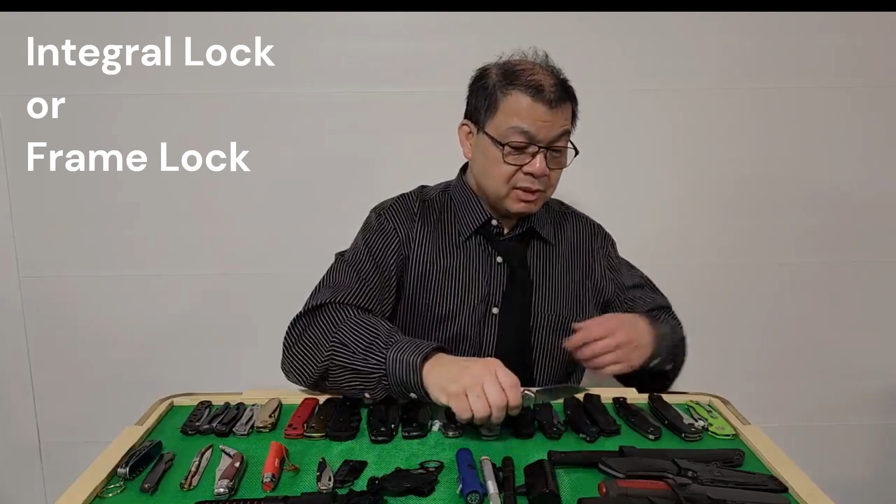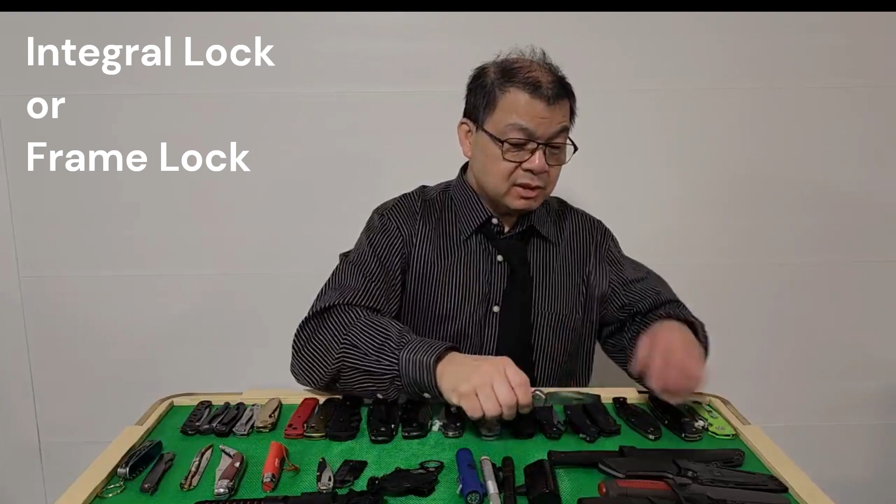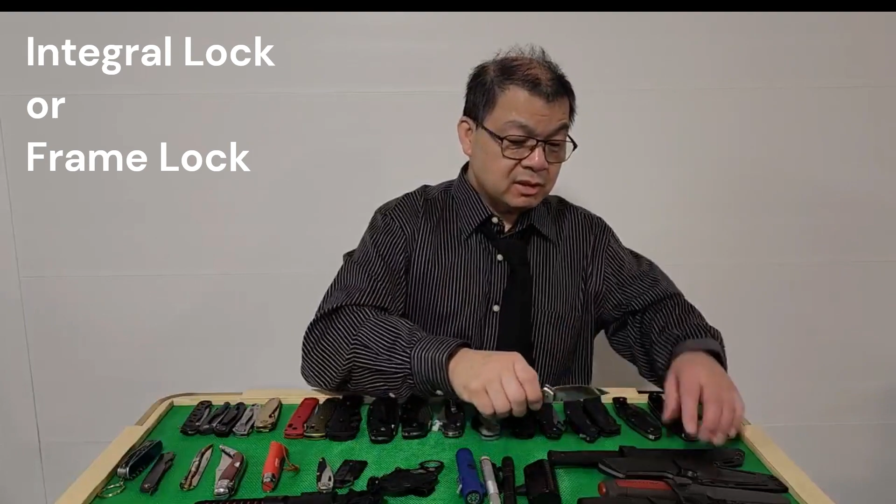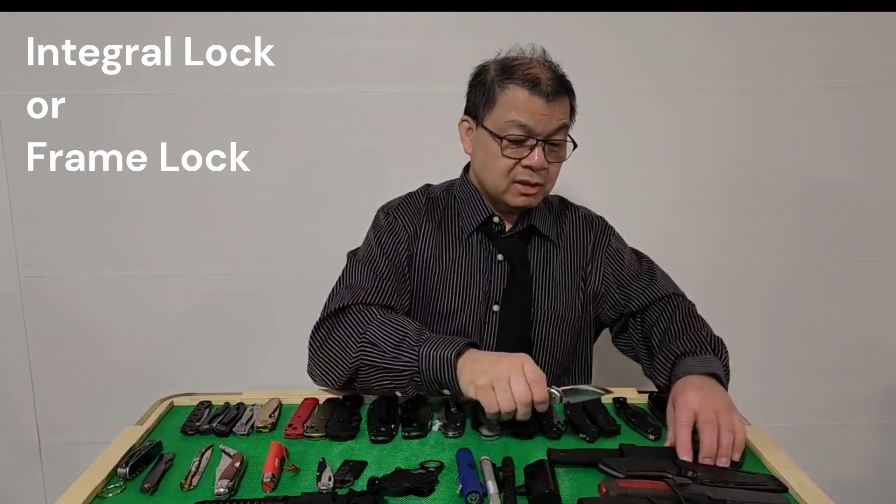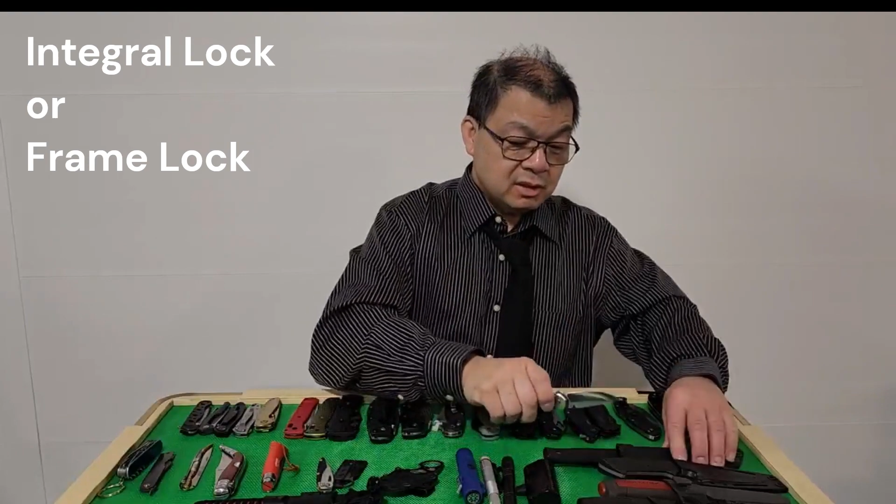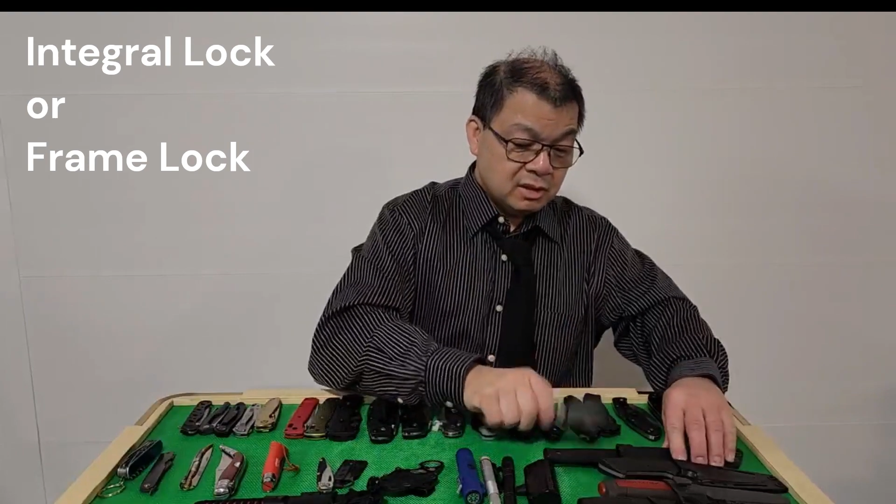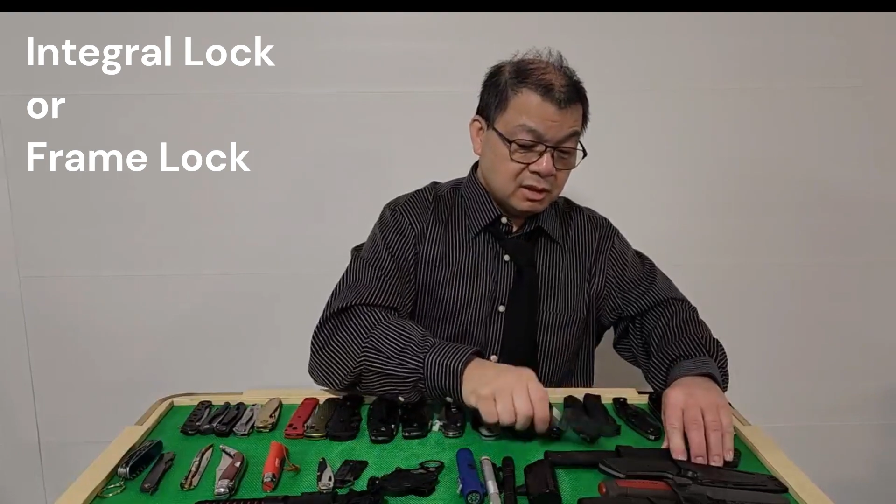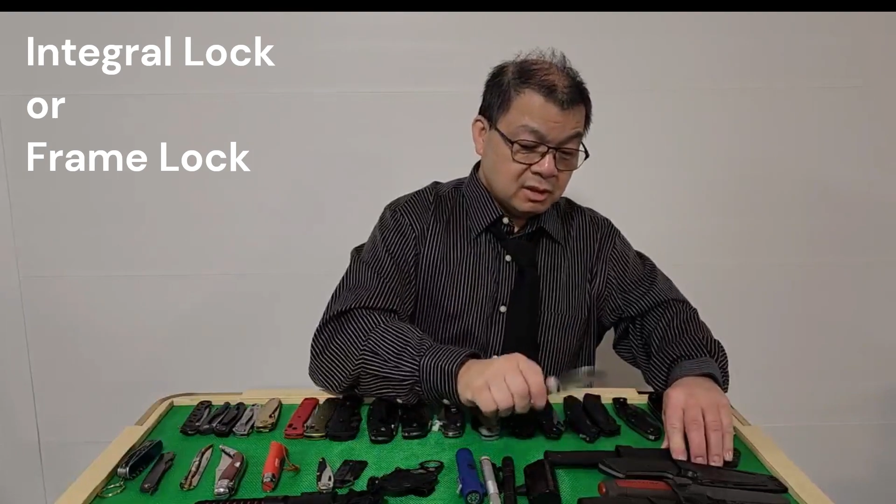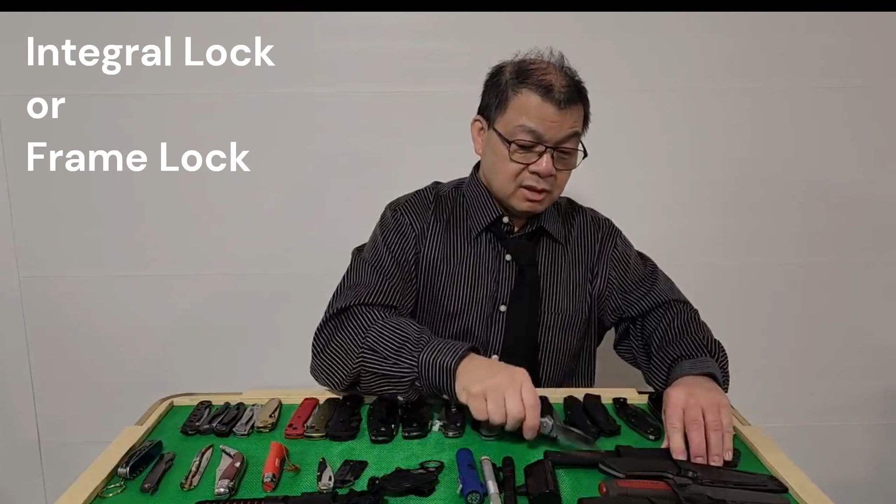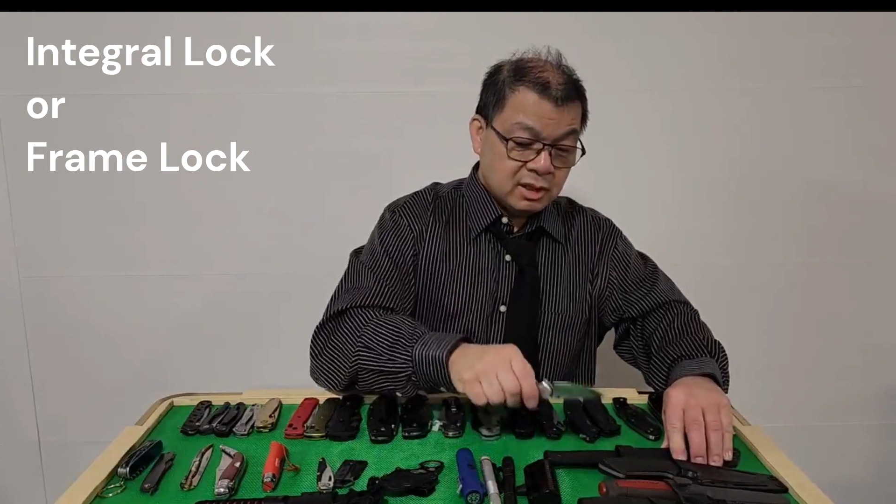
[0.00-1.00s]
it,
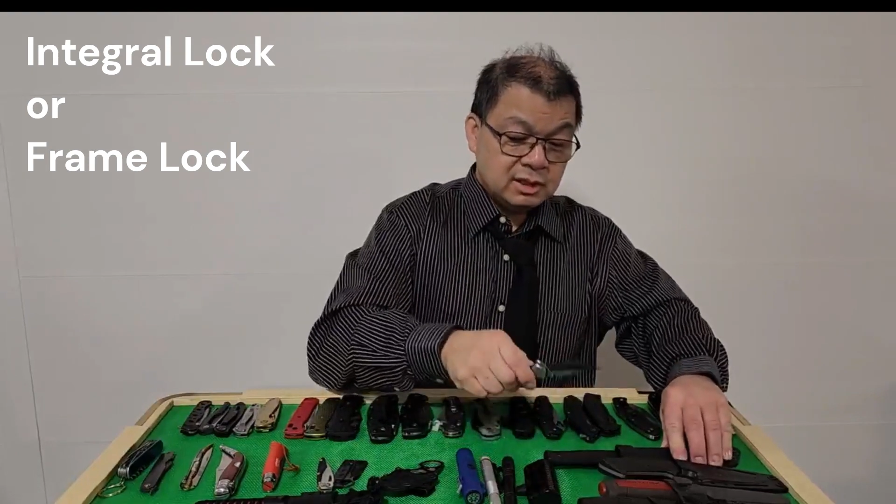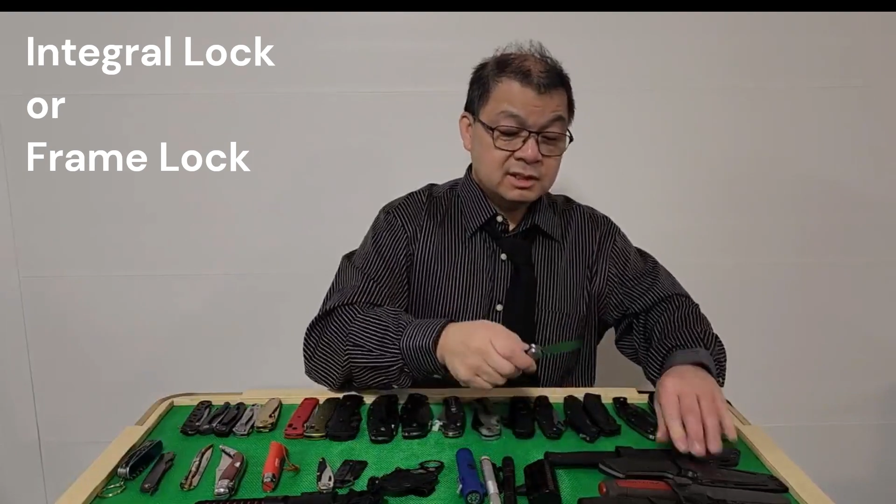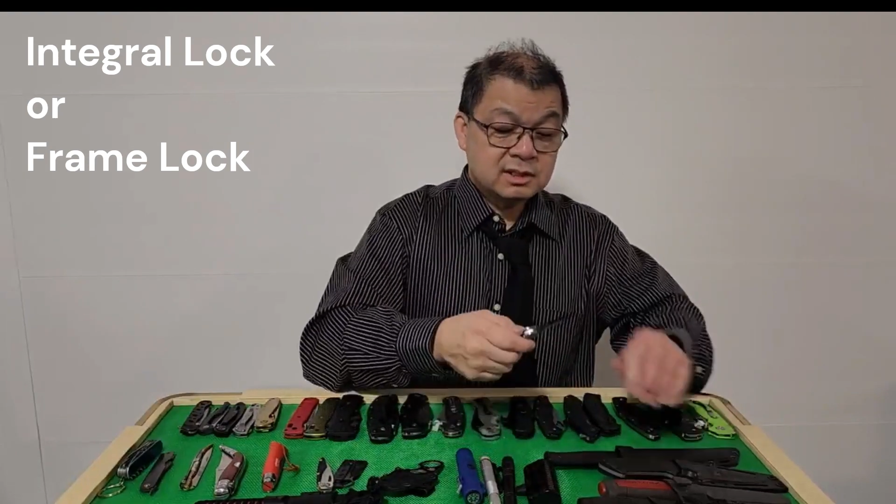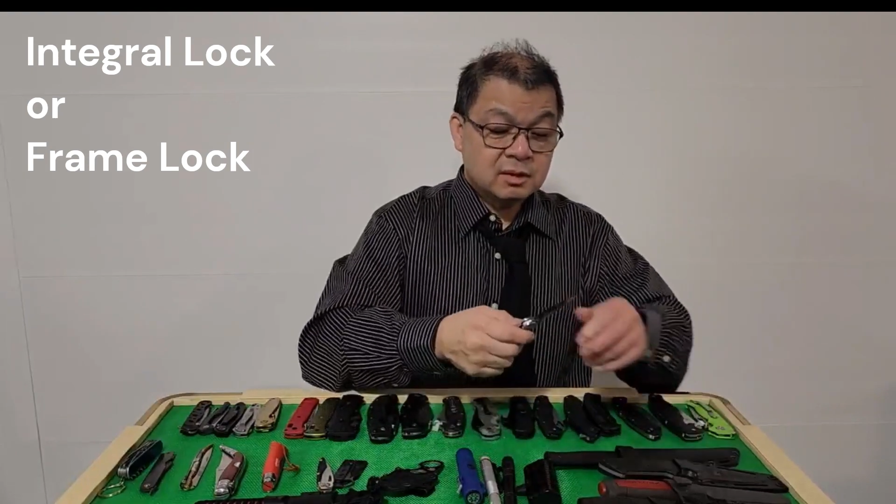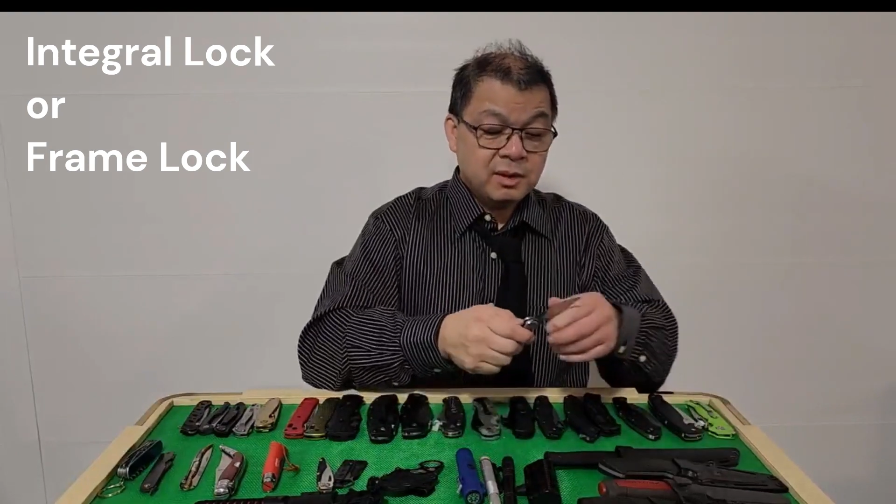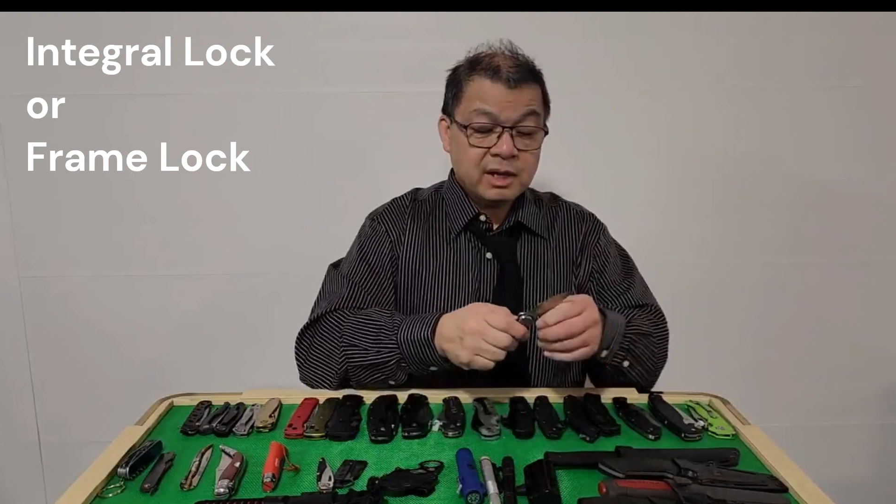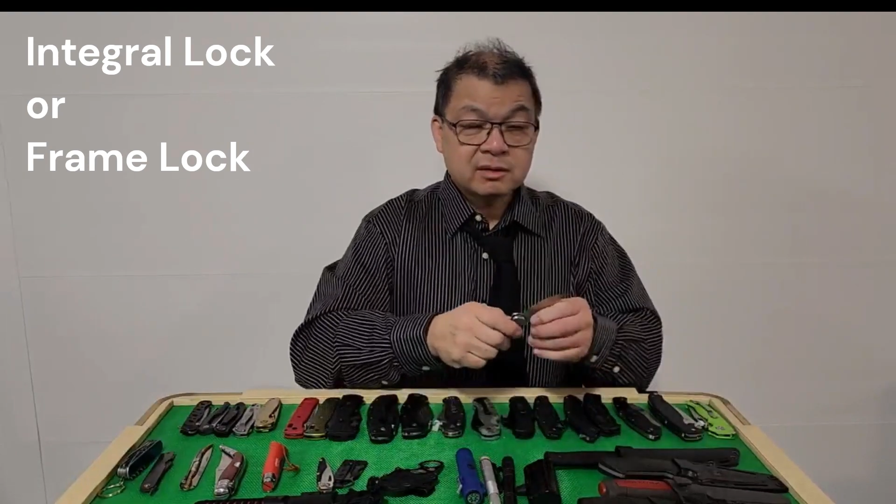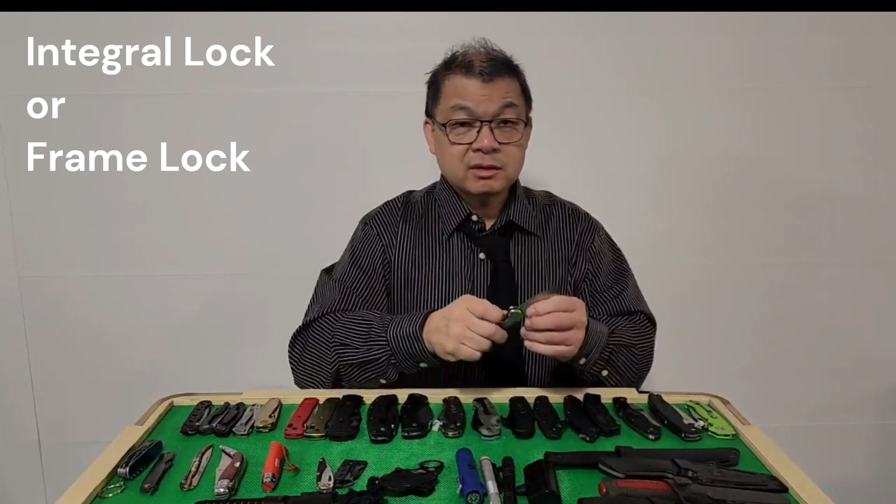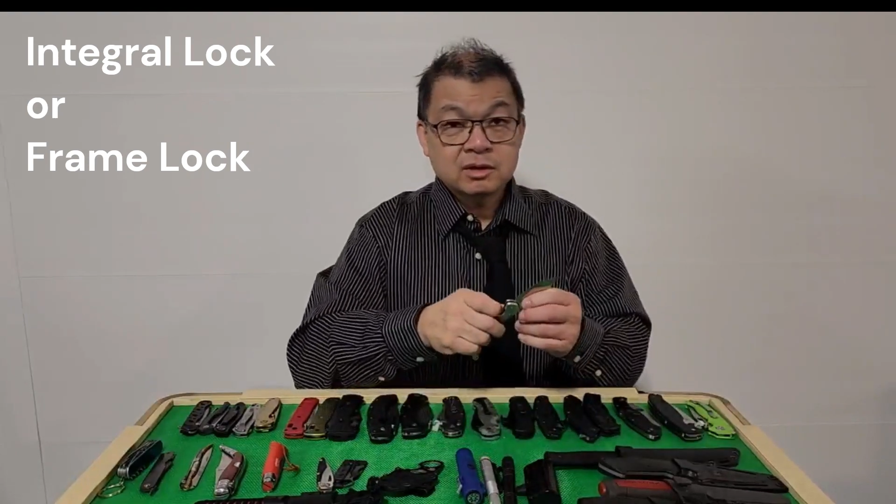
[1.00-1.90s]
it doesn't come back.